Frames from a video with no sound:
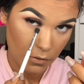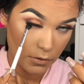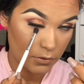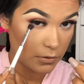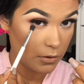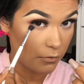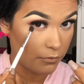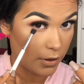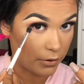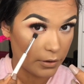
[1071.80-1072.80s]
This is a
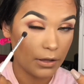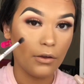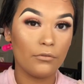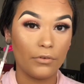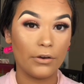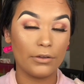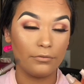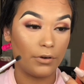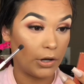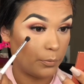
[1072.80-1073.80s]
very, very,
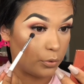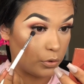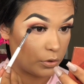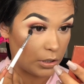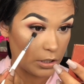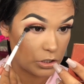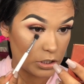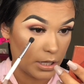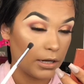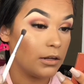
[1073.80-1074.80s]
very pretty
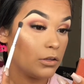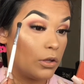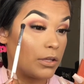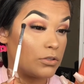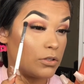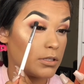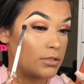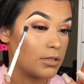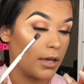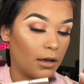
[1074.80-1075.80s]
shade, as you can
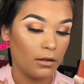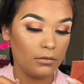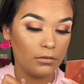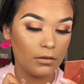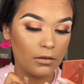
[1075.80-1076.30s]
tell.